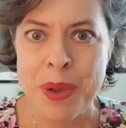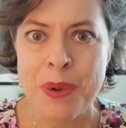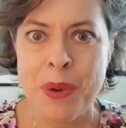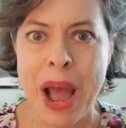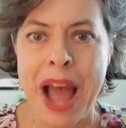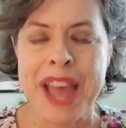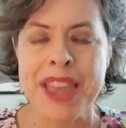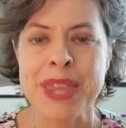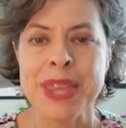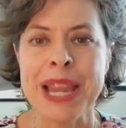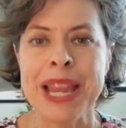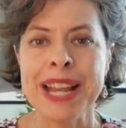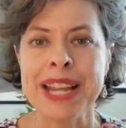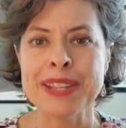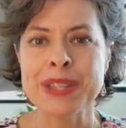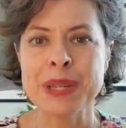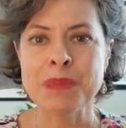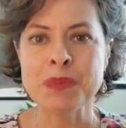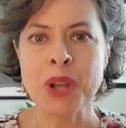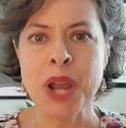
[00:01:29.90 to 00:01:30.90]
I think
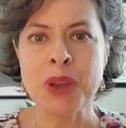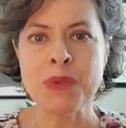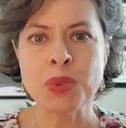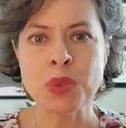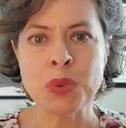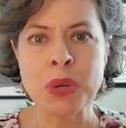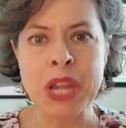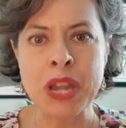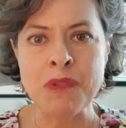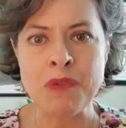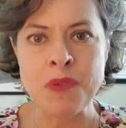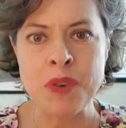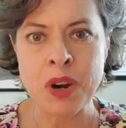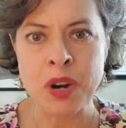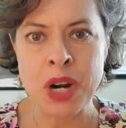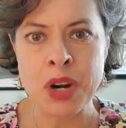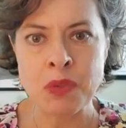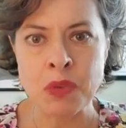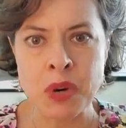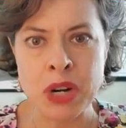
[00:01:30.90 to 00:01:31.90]
sometimes we get
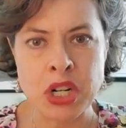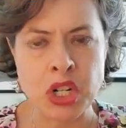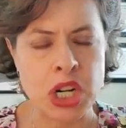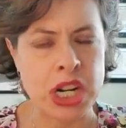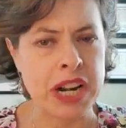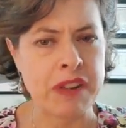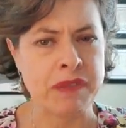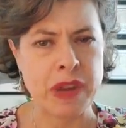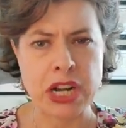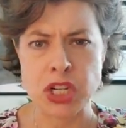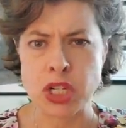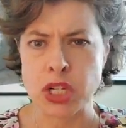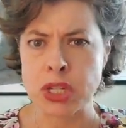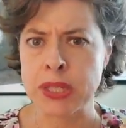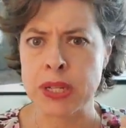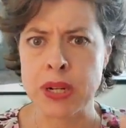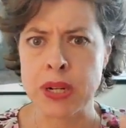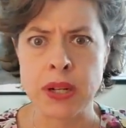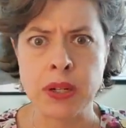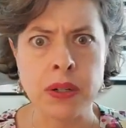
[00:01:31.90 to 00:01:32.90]
very rigid. If I
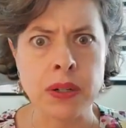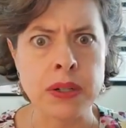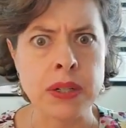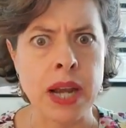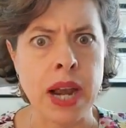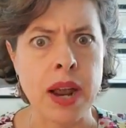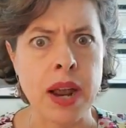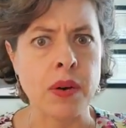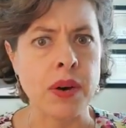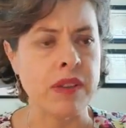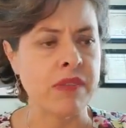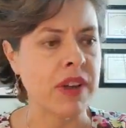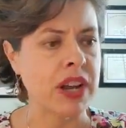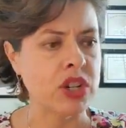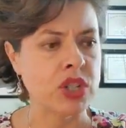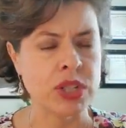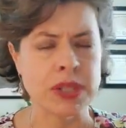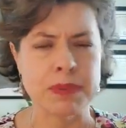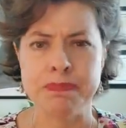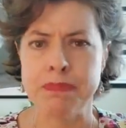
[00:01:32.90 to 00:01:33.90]
just hunker down, if I
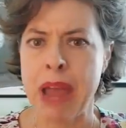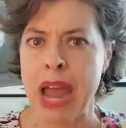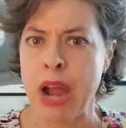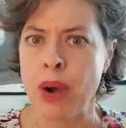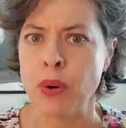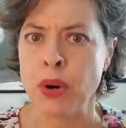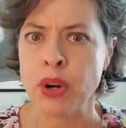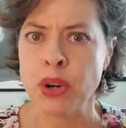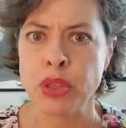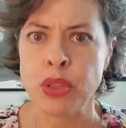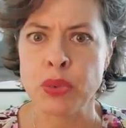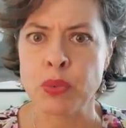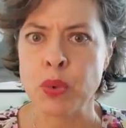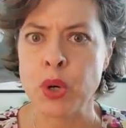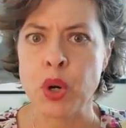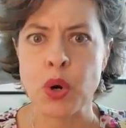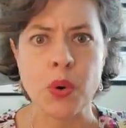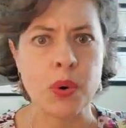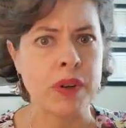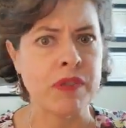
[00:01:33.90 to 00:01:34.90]
just power
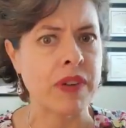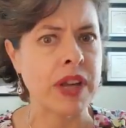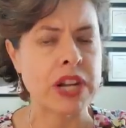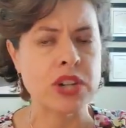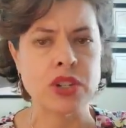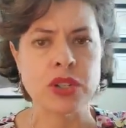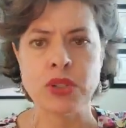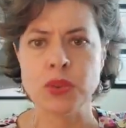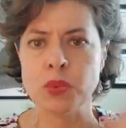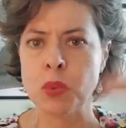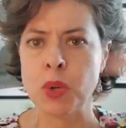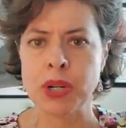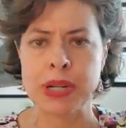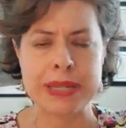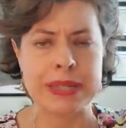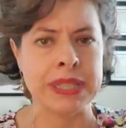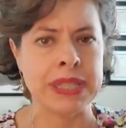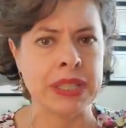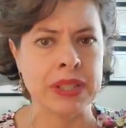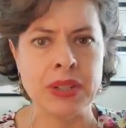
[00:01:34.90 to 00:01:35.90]
through, if I just work a
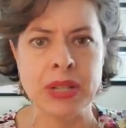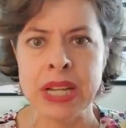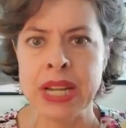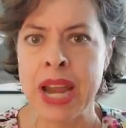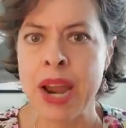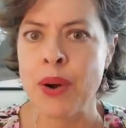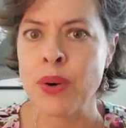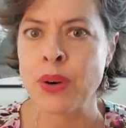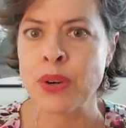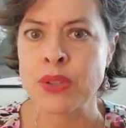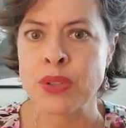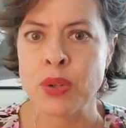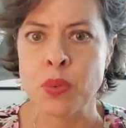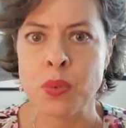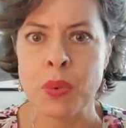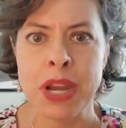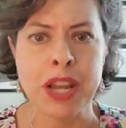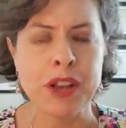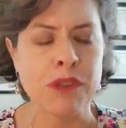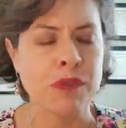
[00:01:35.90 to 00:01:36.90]
zillion hours a
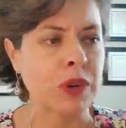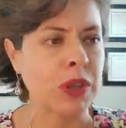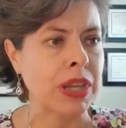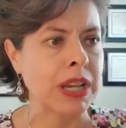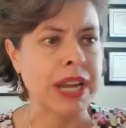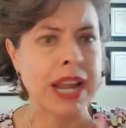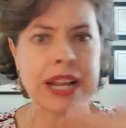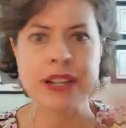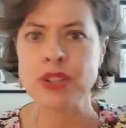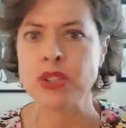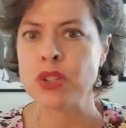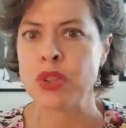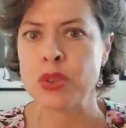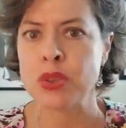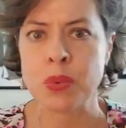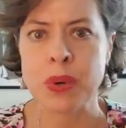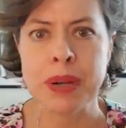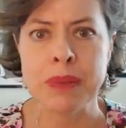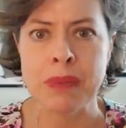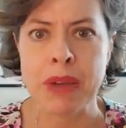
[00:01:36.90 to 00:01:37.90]
week for the next
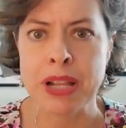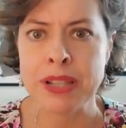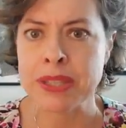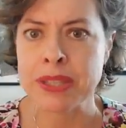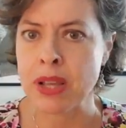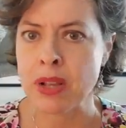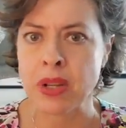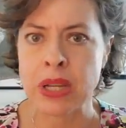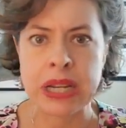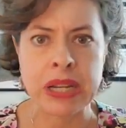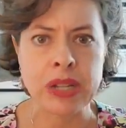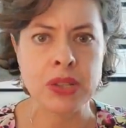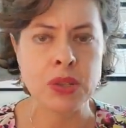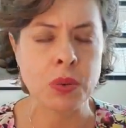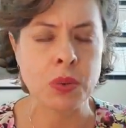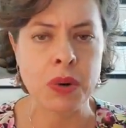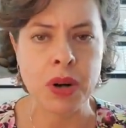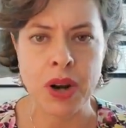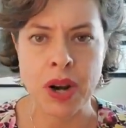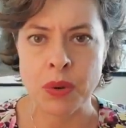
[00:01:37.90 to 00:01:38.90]
3 months, I'll get to
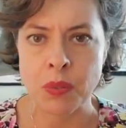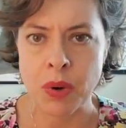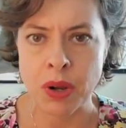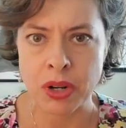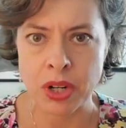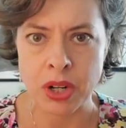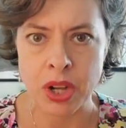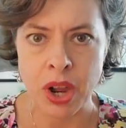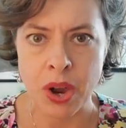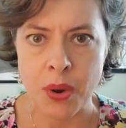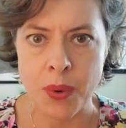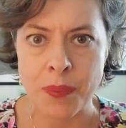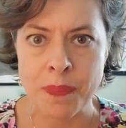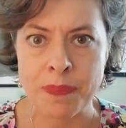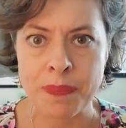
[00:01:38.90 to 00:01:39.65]
where I want to go.